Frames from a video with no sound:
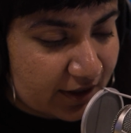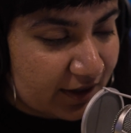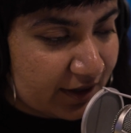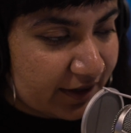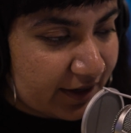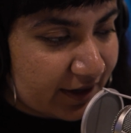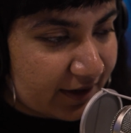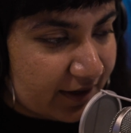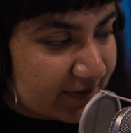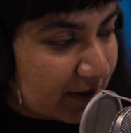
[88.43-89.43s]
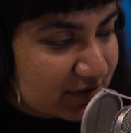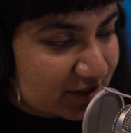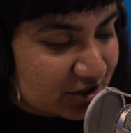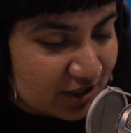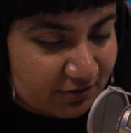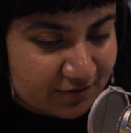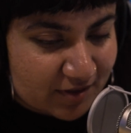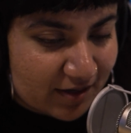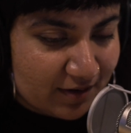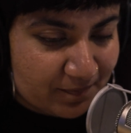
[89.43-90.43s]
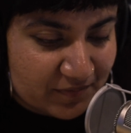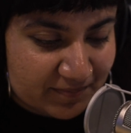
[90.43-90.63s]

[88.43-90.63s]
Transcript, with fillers: That has raised my interest in like